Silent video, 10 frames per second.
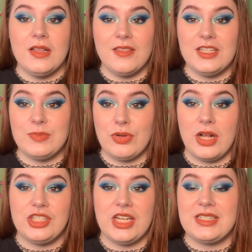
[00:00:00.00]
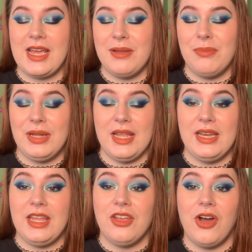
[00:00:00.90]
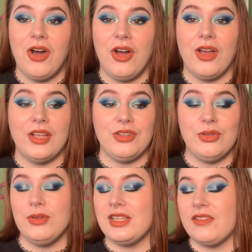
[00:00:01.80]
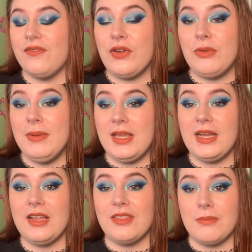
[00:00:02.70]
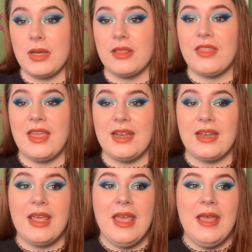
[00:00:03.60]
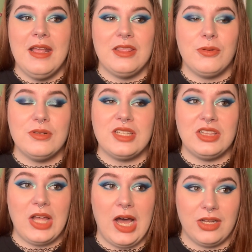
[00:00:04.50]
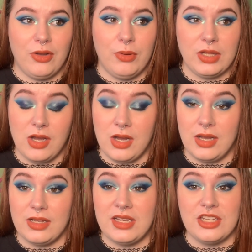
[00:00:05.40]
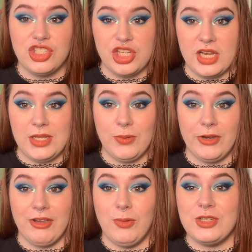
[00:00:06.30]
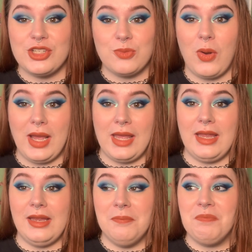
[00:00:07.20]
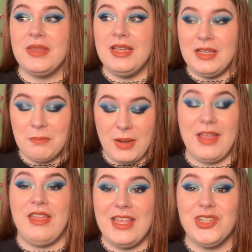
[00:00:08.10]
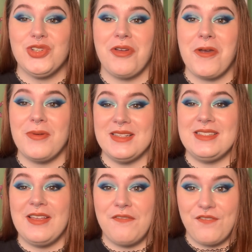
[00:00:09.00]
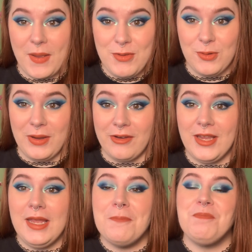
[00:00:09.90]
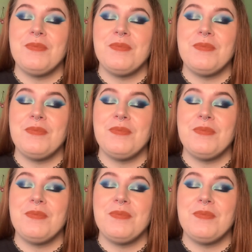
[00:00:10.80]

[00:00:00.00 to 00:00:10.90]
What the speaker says: This project I am planning on doing at the very beginning of the month, and there was a lot going on in January, which is why my intro is February.